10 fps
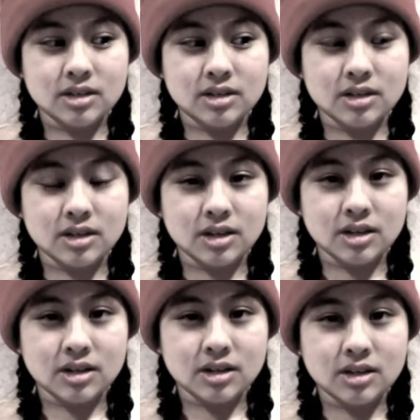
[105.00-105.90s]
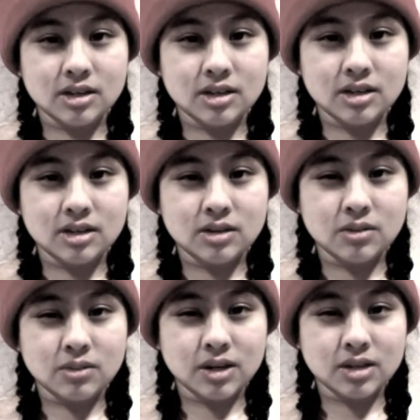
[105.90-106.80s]
Diana
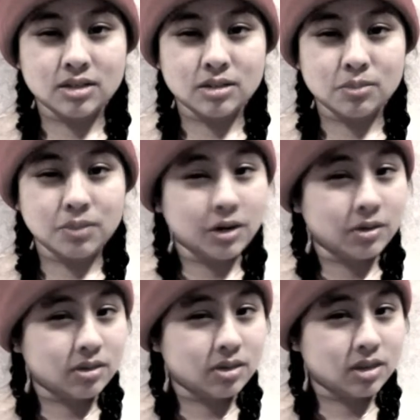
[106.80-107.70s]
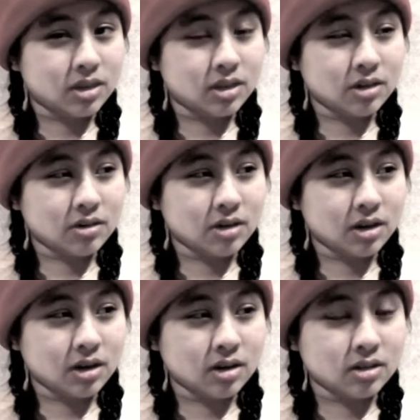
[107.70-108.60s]
who asked about the Greek
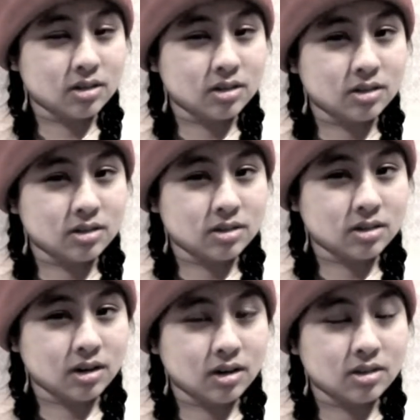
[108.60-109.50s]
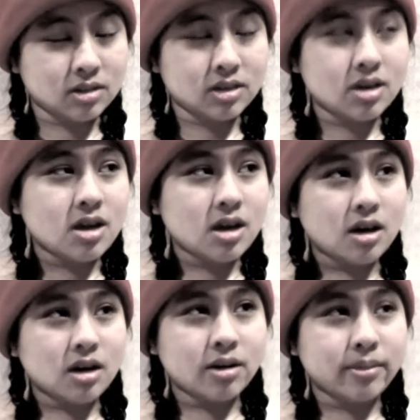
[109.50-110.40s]
goddesses and gods.
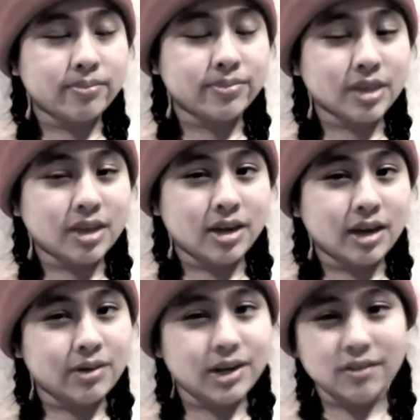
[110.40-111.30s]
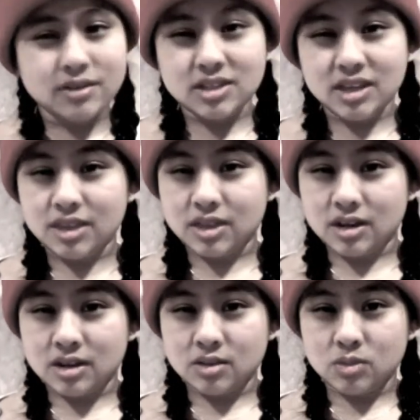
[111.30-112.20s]
I would have to say
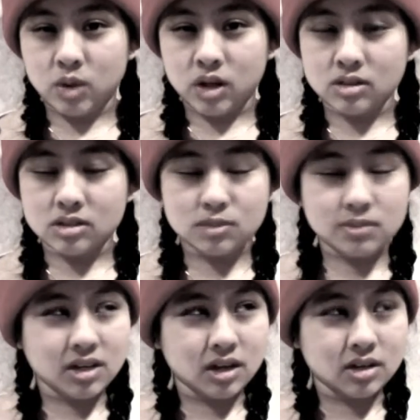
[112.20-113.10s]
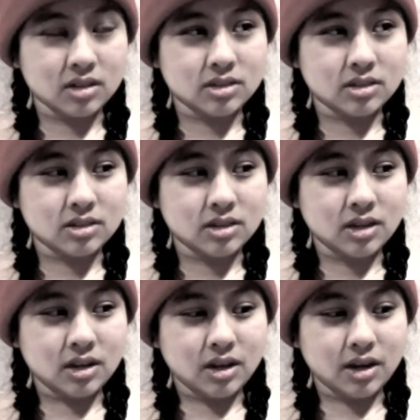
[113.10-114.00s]
Athena as well, just because
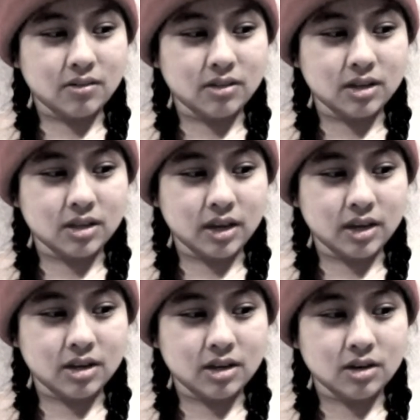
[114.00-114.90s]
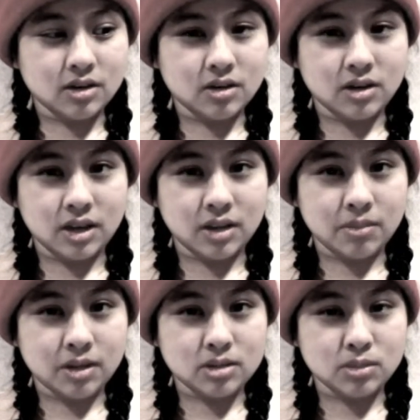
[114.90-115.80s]
I really like her name,
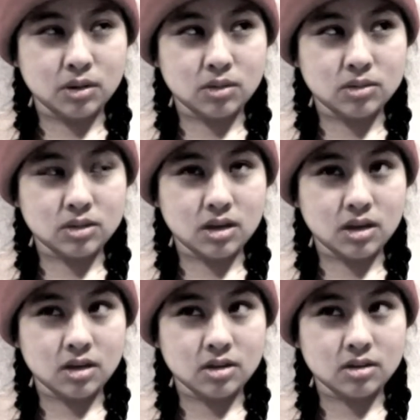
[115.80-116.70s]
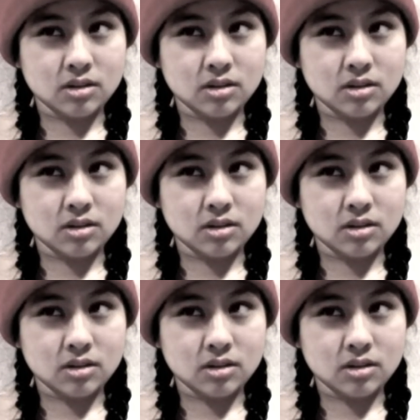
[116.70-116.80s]
I suppose, and